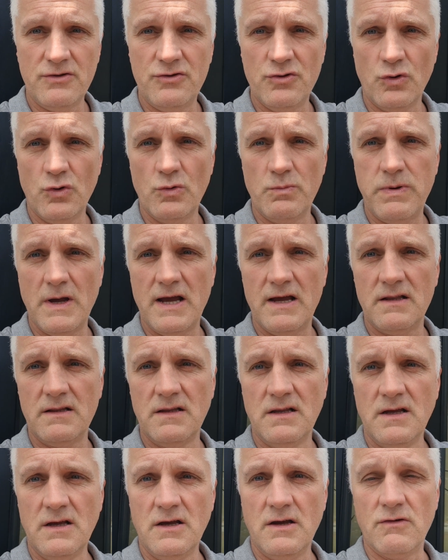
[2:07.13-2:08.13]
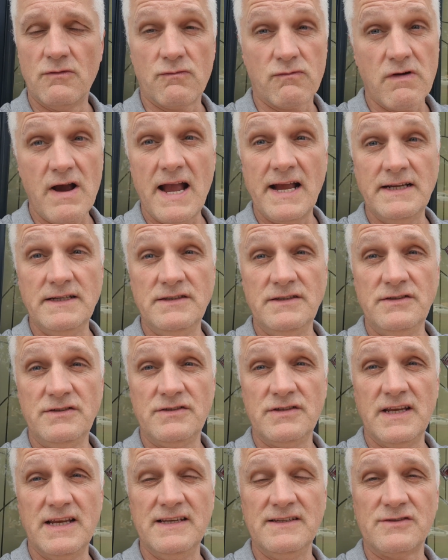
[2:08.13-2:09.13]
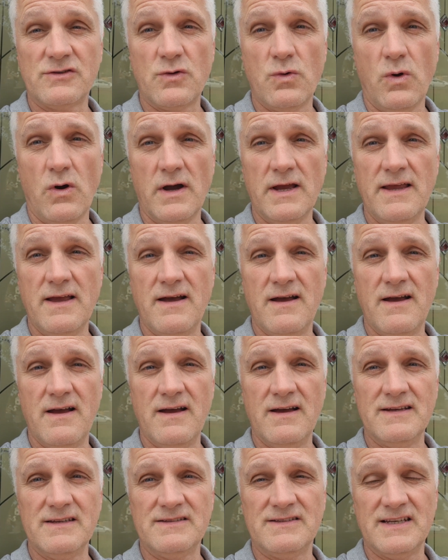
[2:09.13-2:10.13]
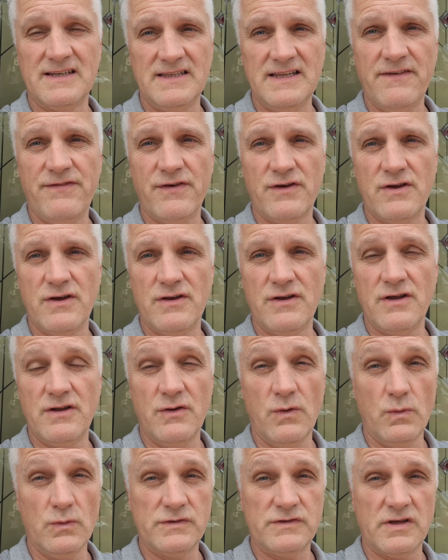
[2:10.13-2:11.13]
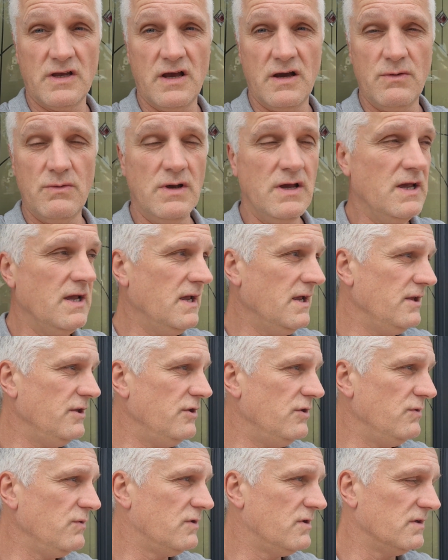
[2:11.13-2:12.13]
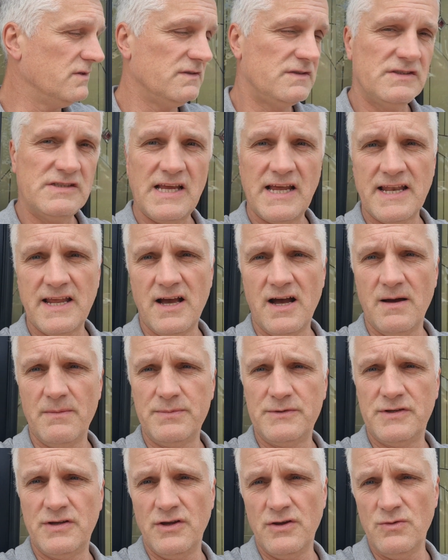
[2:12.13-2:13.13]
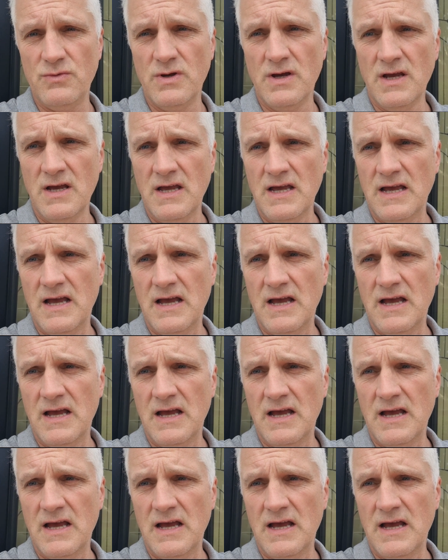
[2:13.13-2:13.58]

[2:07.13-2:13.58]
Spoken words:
doorbell range is quite significant, and also you can set it up to